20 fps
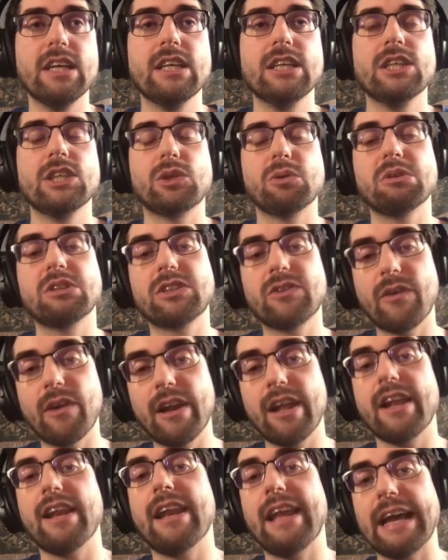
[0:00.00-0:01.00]
So it's
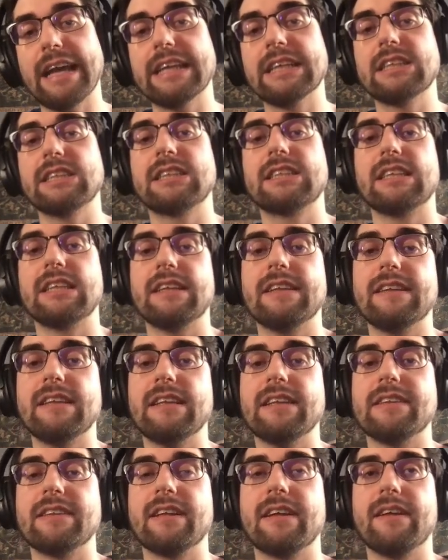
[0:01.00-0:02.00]
really nice that